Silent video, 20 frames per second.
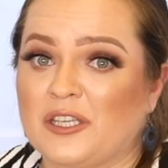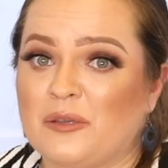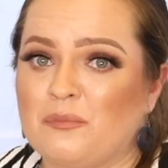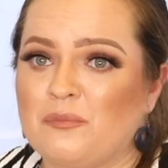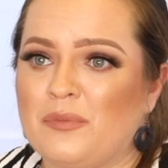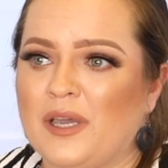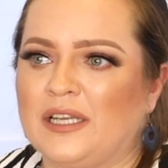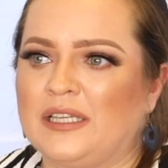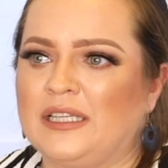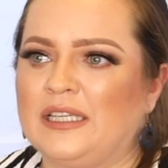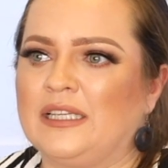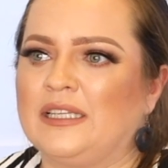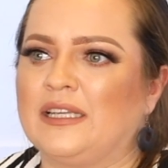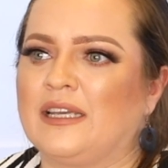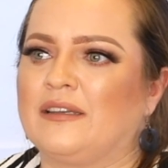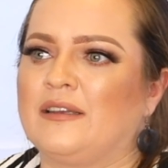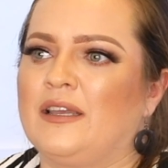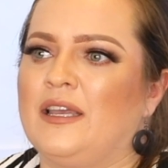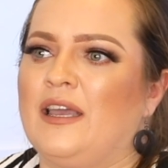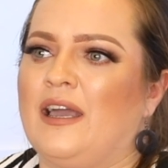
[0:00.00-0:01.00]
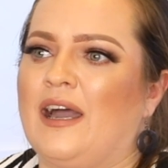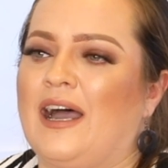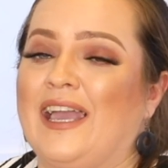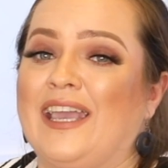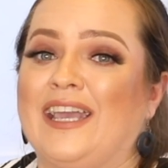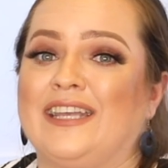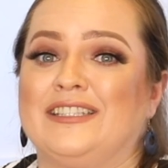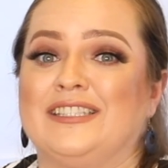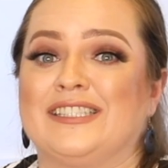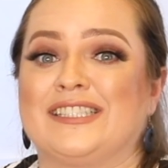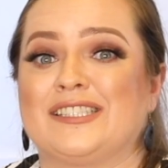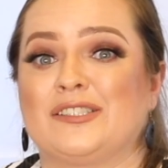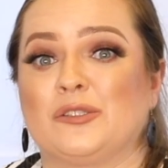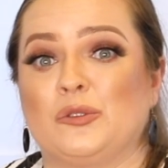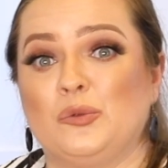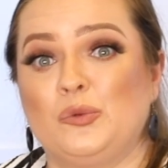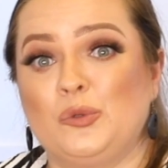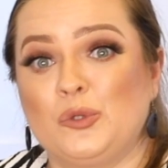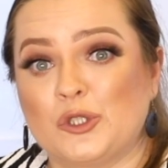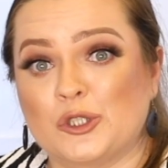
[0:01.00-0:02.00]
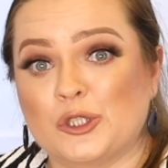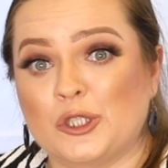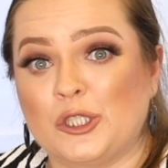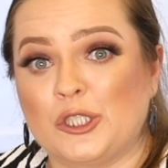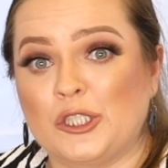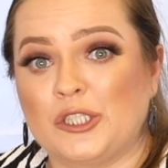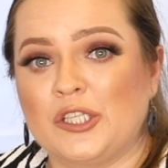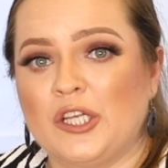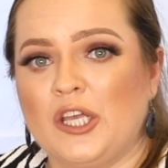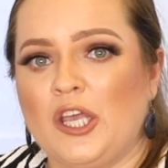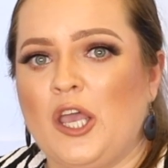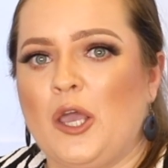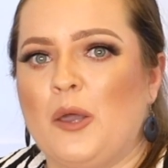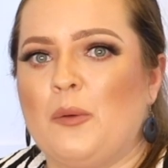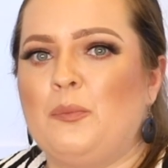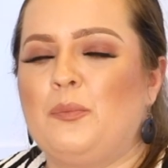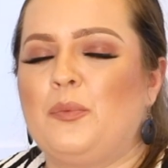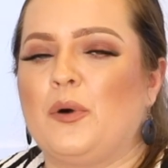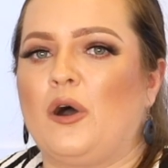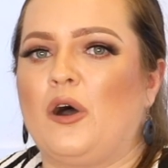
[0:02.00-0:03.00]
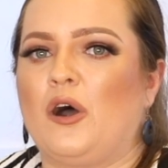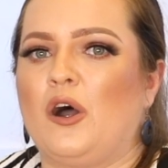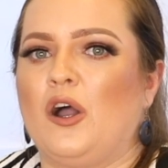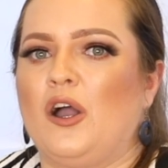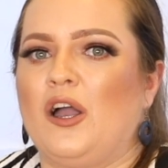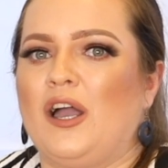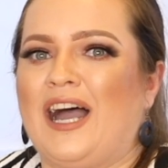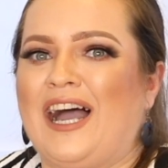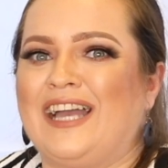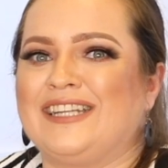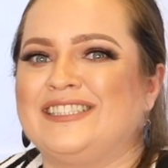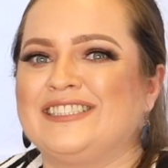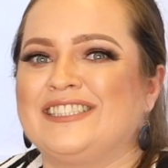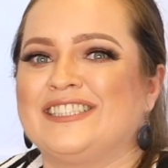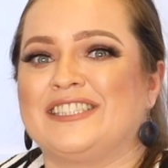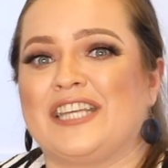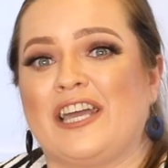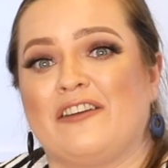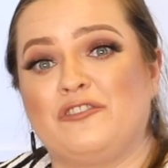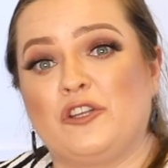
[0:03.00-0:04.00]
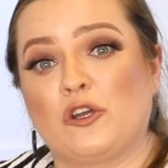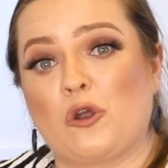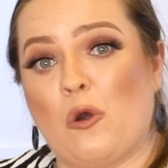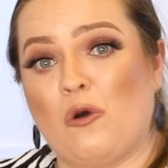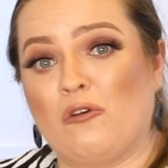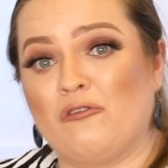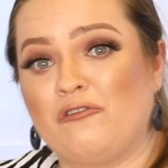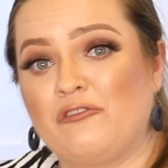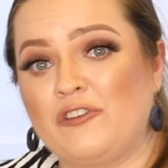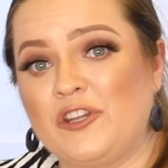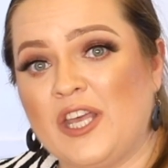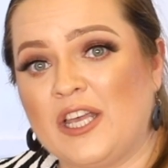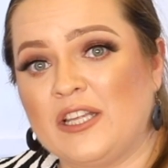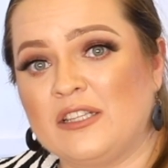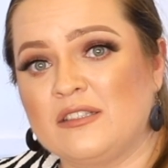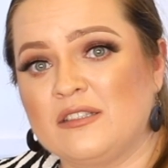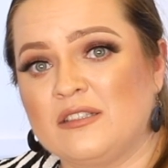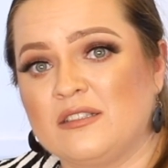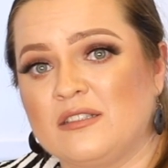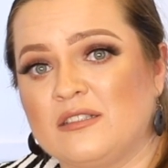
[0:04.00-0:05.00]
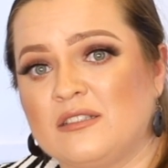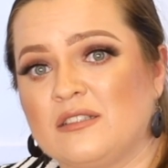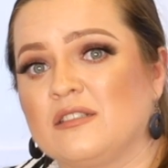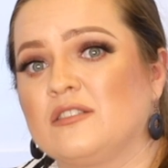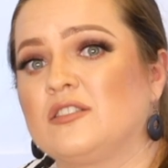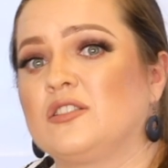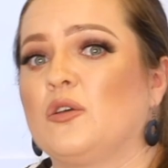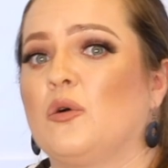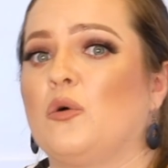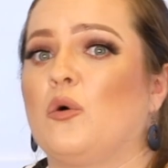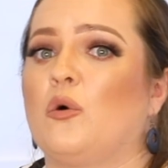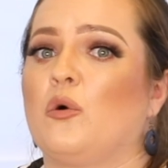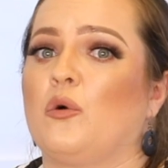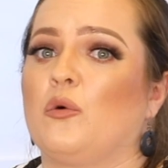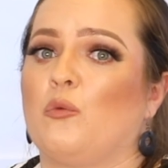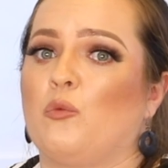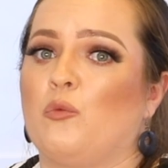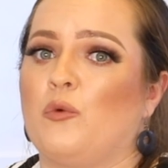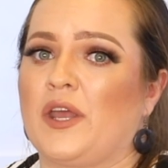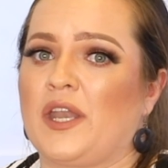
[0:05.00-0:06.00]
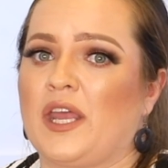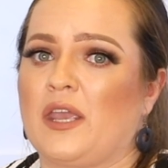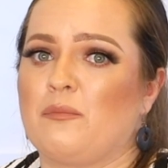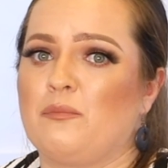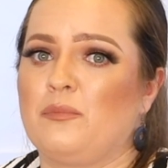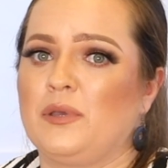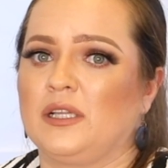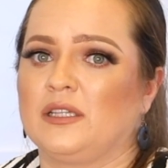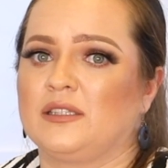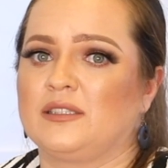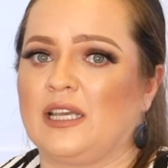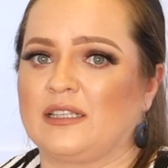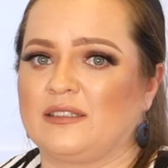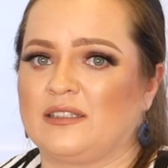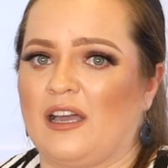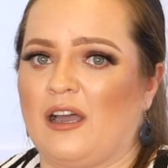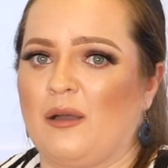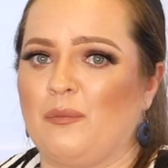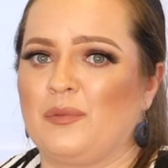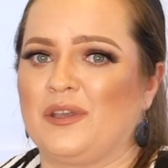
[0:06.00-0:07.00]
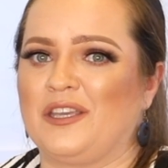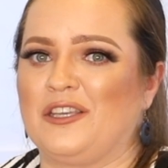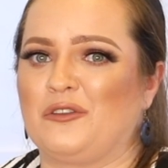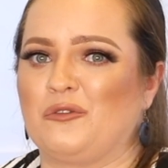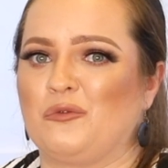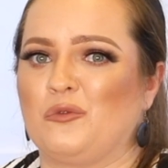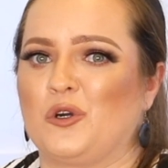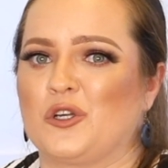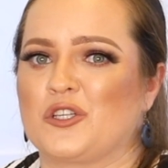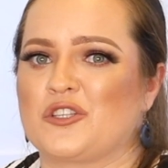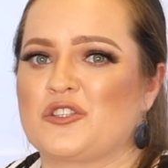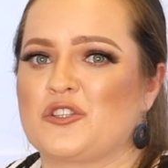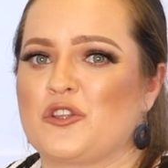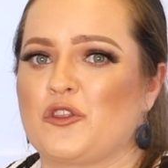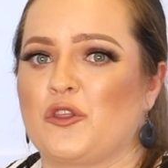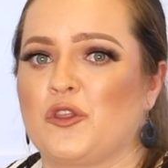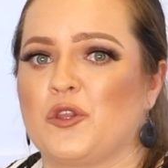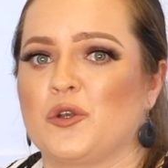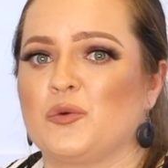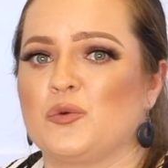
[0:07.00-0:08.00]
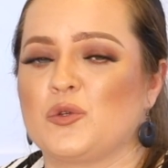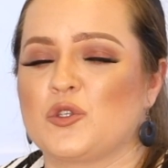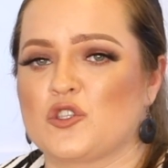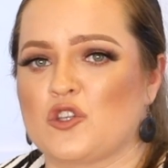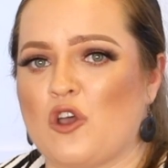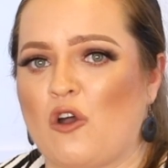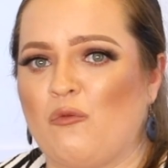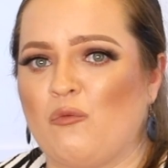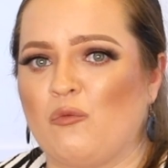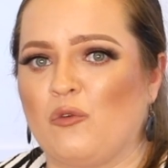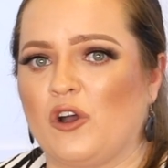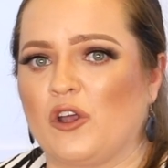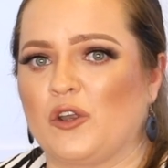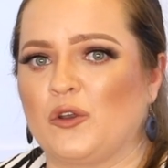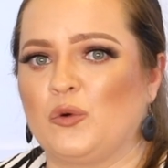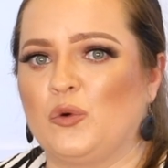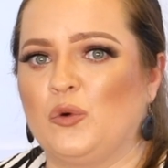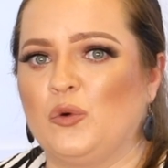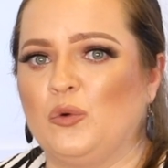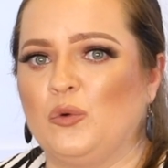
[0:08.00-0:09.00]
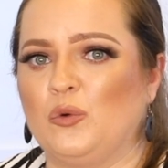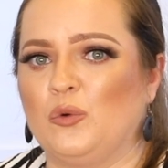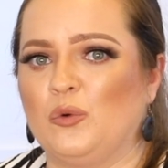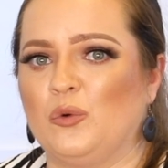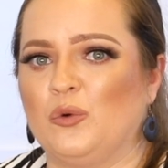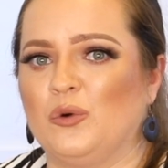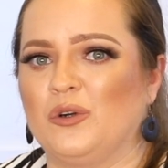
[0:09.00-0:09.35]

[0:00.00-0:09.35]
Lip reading: in Benin. I had the solution, but I didn't have the confidence. So when I built that up, it was through someone who,